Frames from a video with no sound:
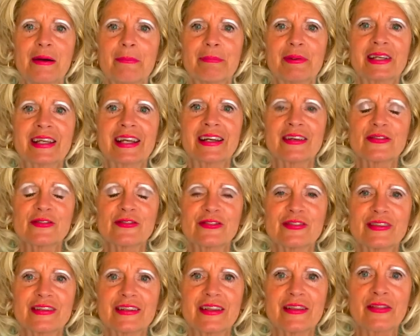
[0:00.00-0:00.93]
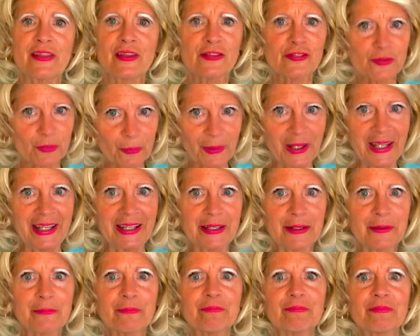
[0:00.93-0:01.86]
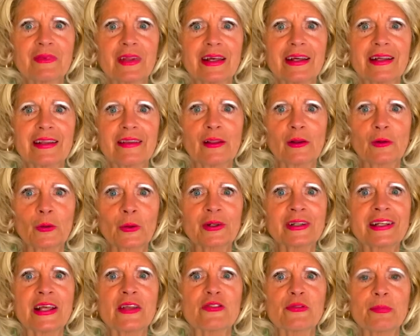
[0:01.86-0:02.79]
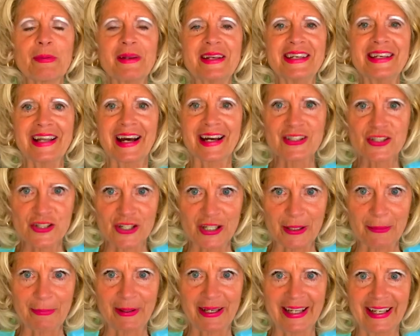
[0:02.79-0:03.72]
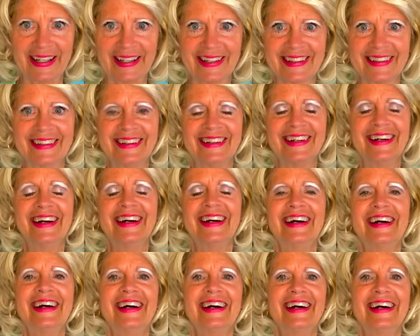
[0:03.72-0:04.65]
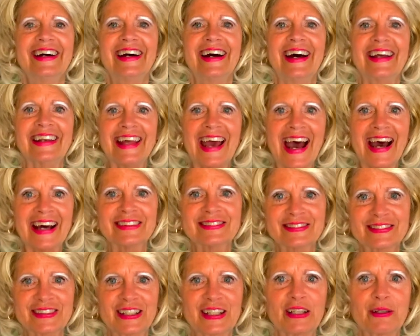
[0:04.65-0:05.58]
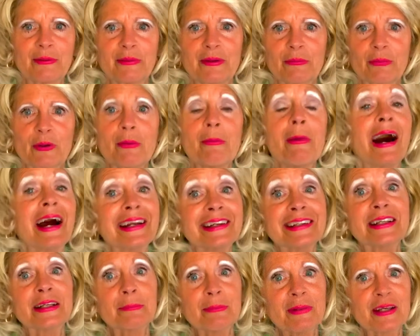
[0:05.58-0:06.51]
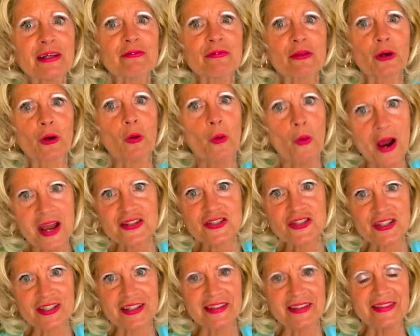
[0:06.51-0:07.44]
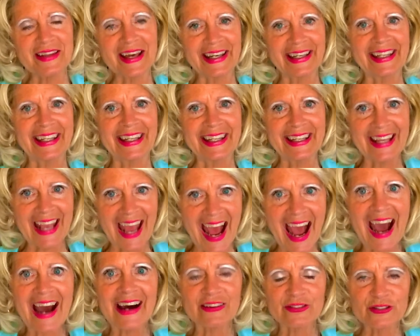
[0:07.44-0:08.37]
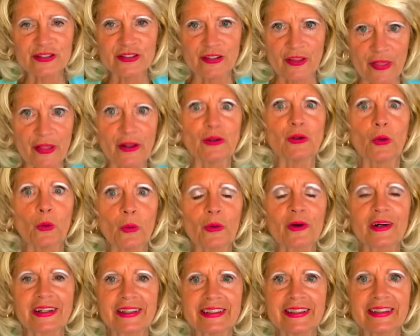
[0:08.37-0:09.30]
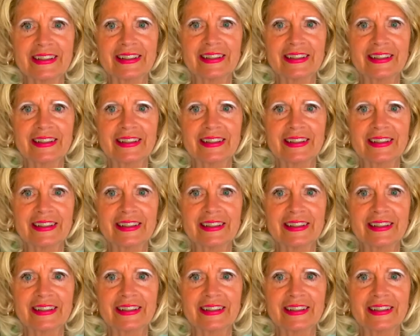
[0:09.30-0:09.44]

because this week the Lord has been nudging me and asking, reminding me of the question that he asked the Lord